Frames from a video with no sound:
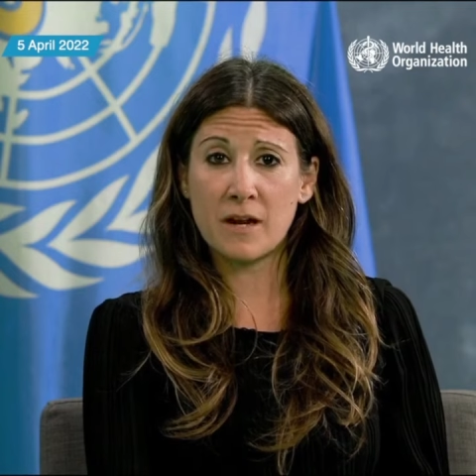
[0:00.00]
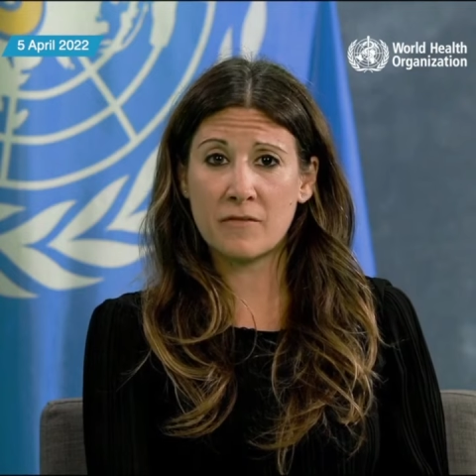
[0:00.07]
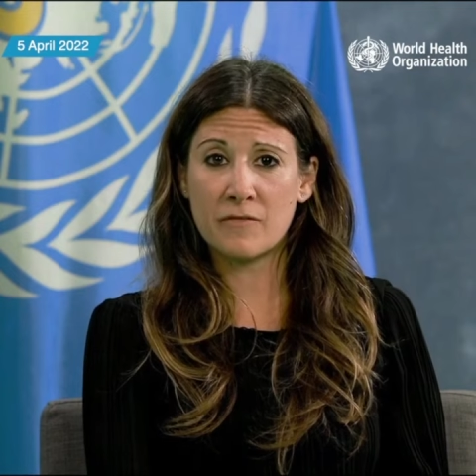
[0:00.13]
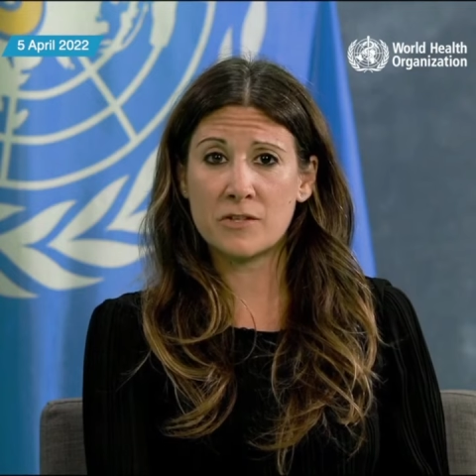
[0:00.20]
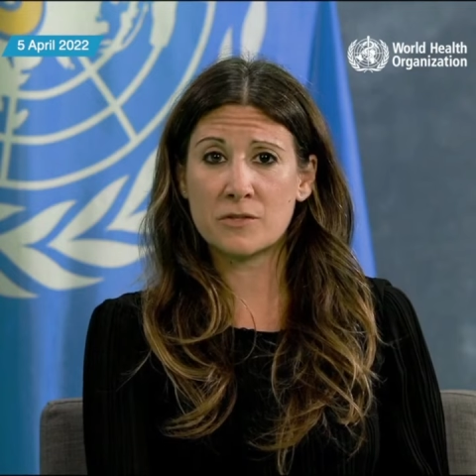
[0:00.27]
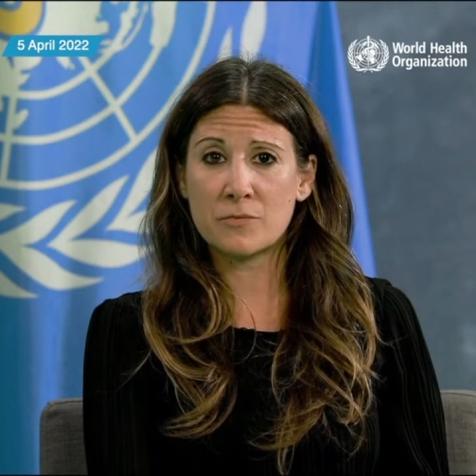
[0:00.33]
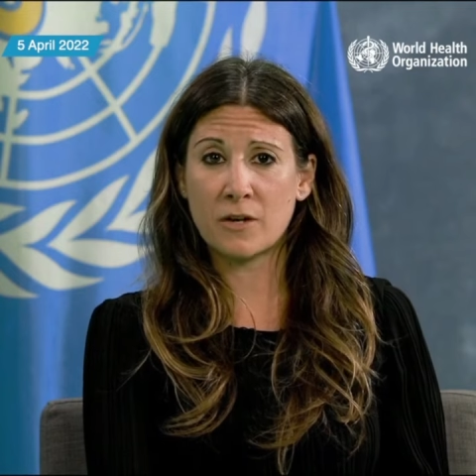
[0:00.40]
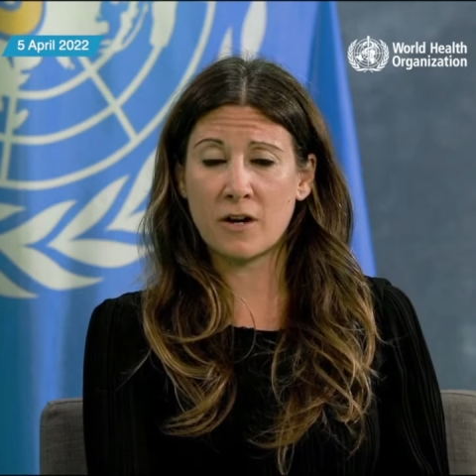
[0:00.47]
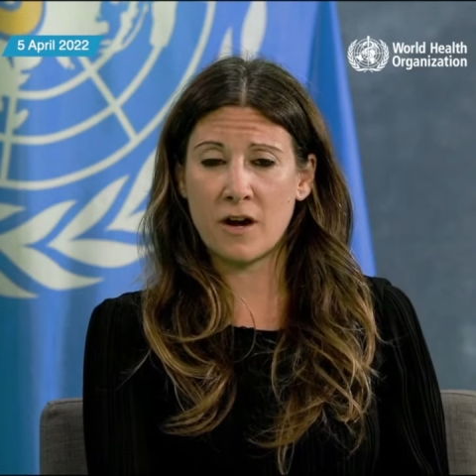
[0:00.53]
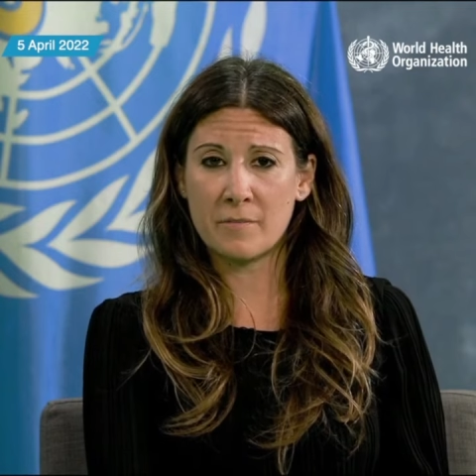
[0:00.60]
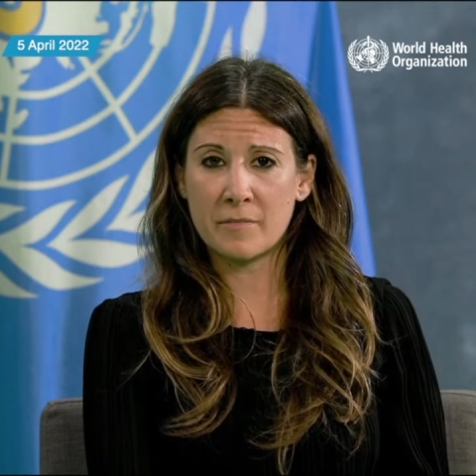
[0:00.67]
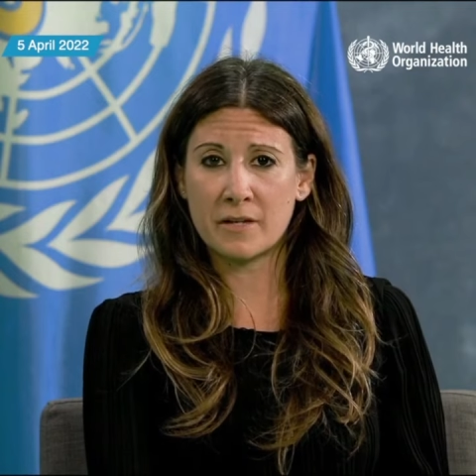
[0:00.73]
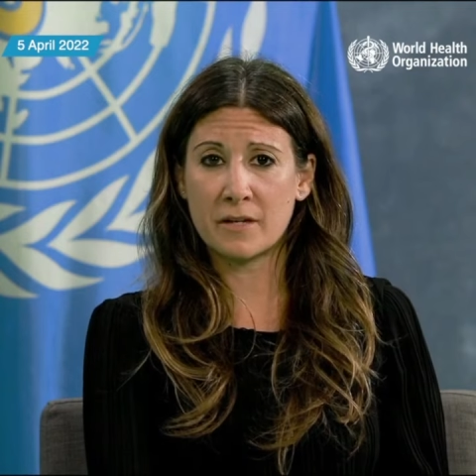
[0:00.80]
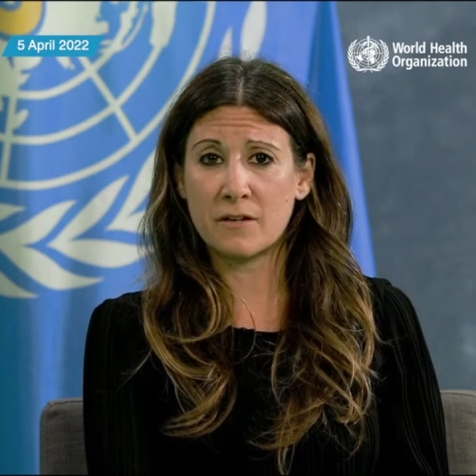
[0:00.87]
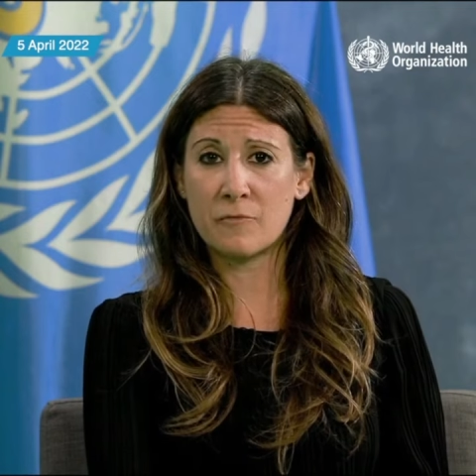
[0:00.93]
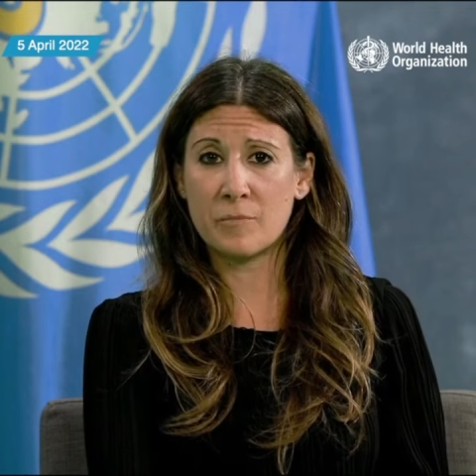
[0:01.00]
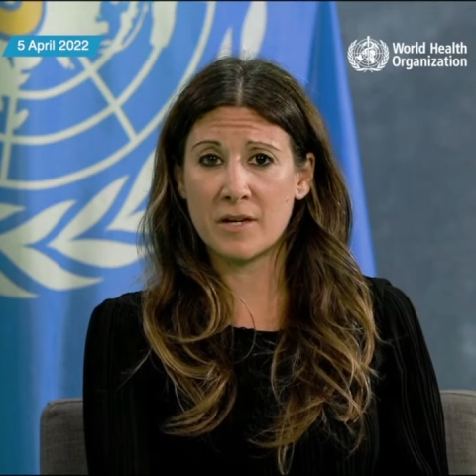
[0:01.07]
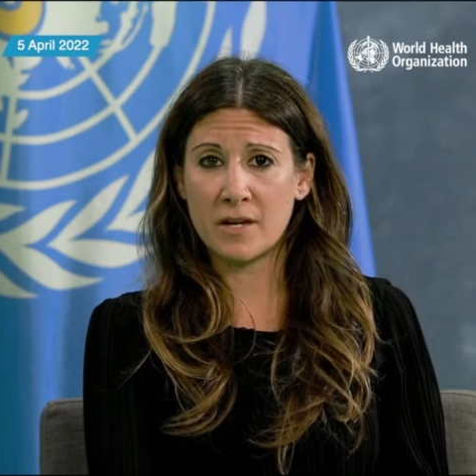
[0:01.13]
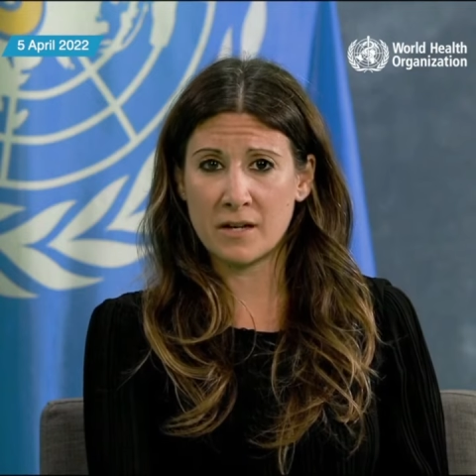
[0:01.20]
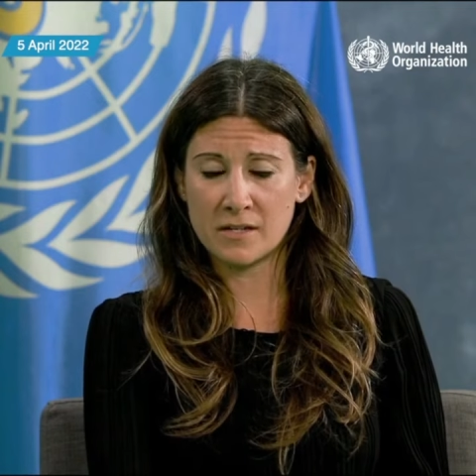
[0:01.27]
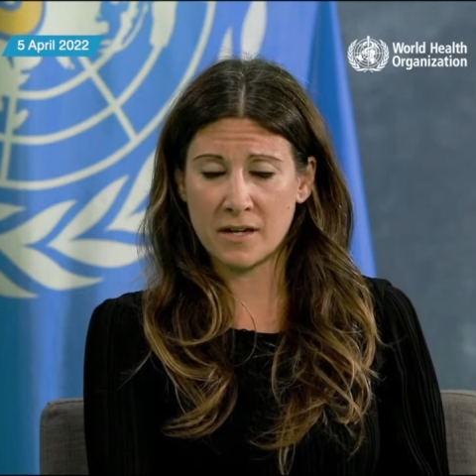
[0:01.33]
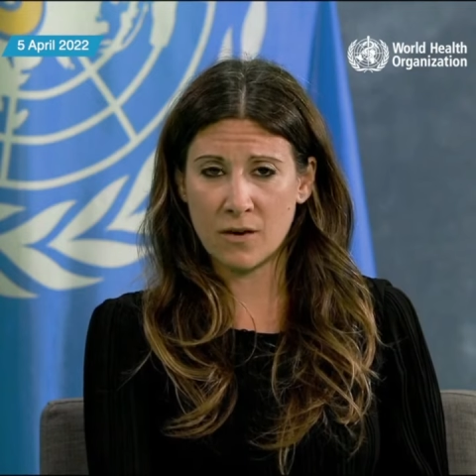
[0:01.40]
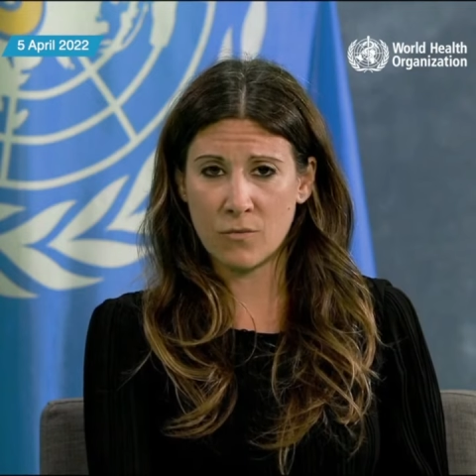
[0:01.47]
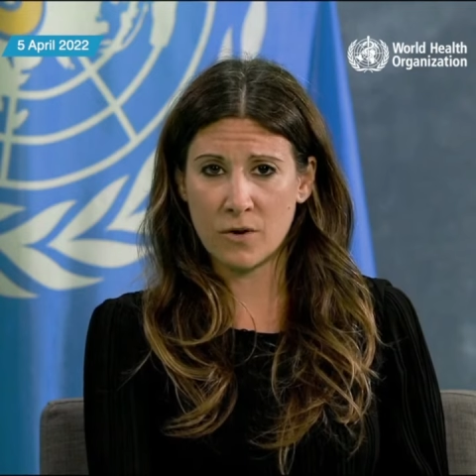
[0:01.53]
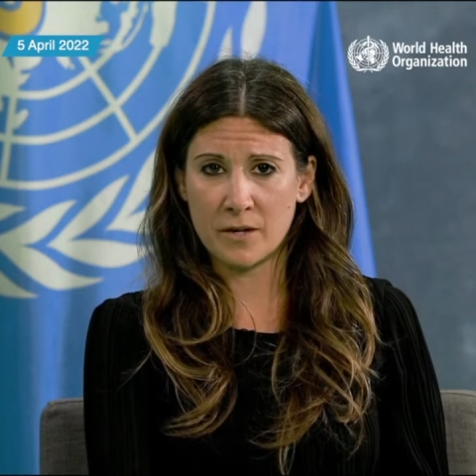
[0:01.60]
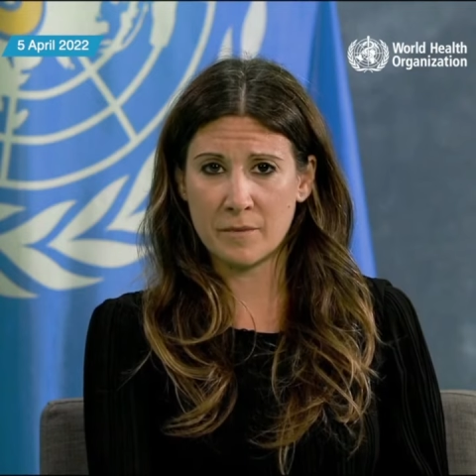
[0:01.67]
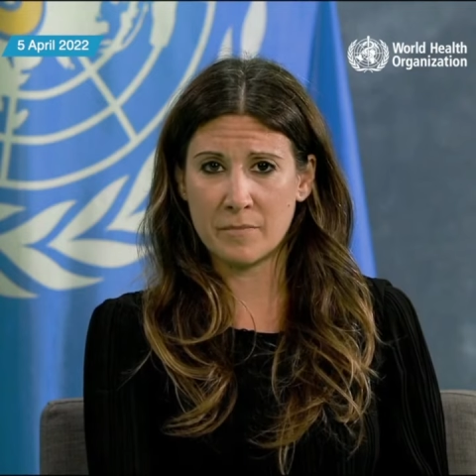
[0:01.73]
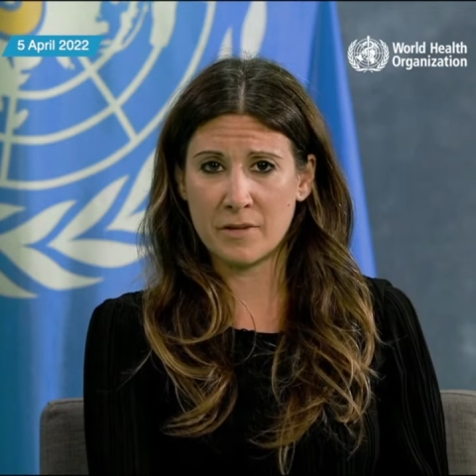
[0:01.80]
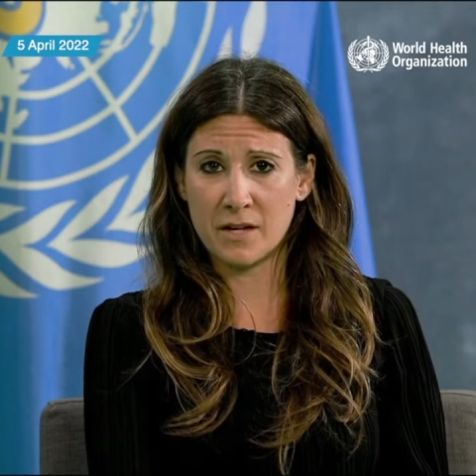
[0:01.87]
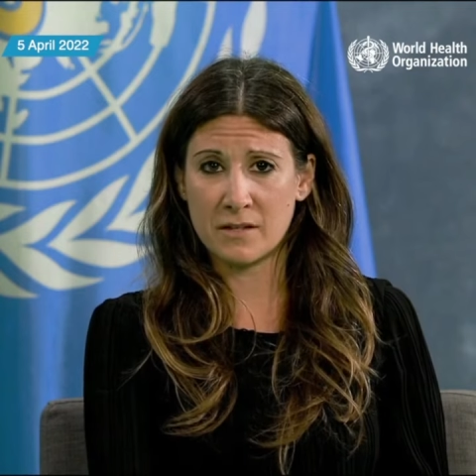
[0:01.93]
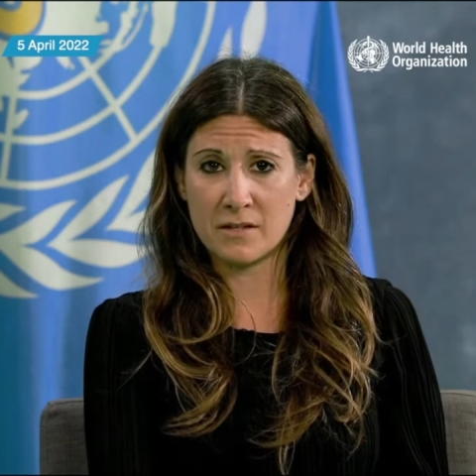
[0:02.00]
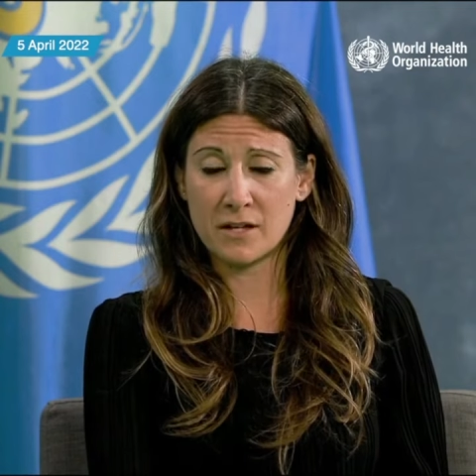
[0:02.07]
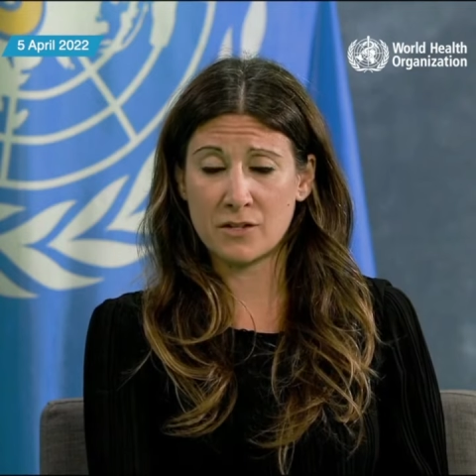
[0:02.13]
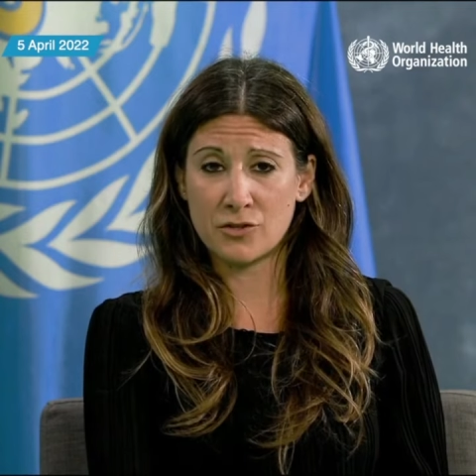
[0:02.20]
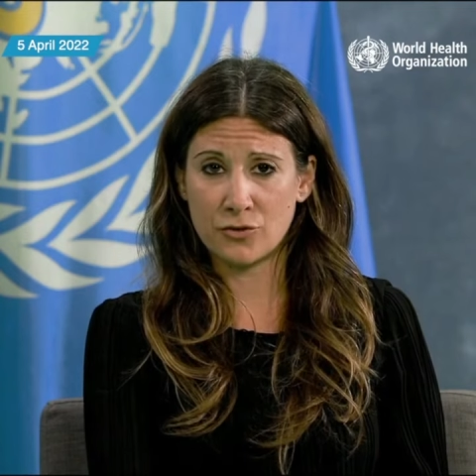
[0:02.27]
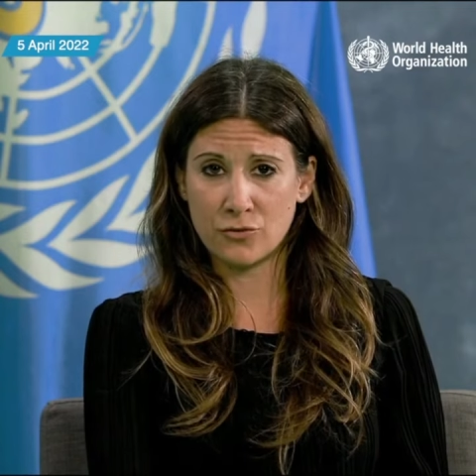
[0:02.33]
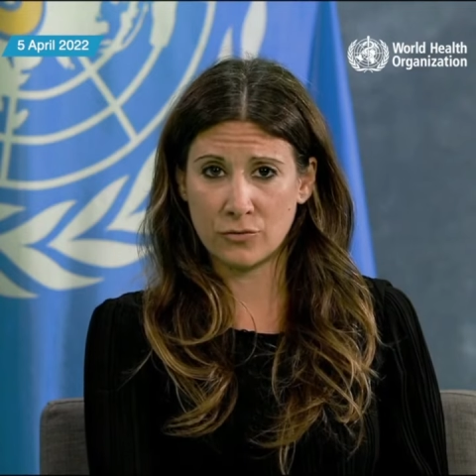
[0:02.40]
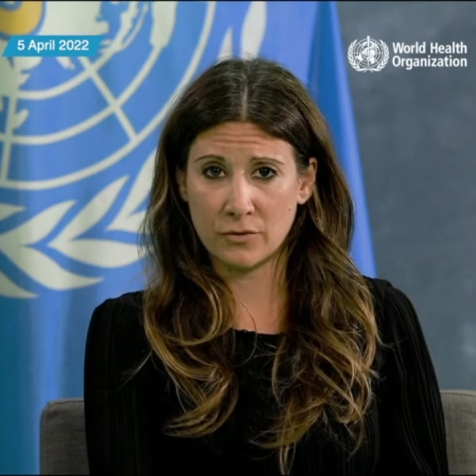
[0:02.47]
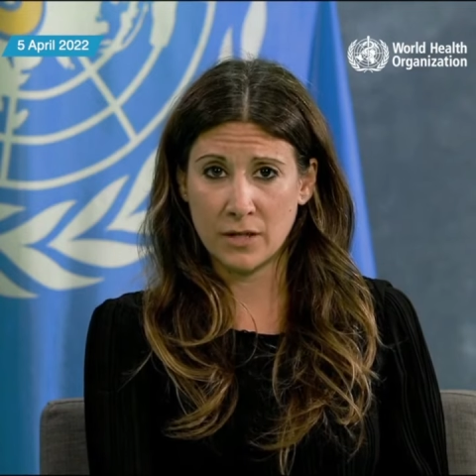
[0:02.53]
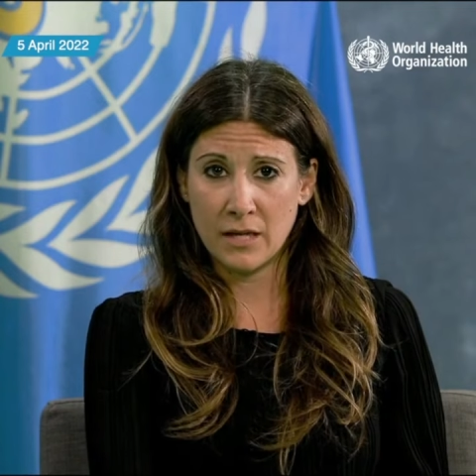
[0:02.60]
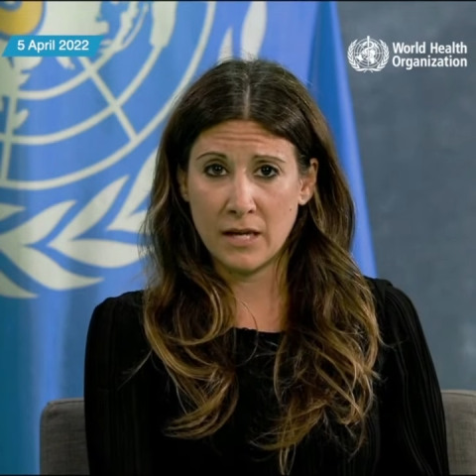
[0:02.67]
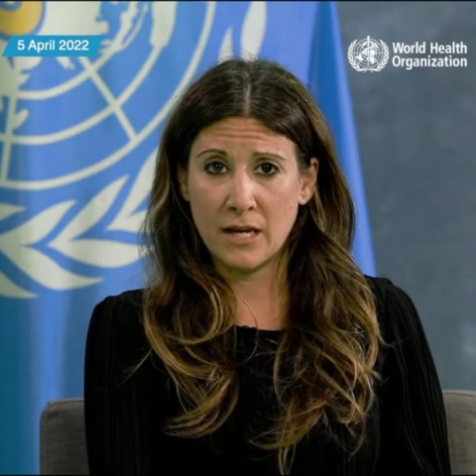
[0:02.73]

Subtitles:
of this recombinant of BA.1 and BA.2.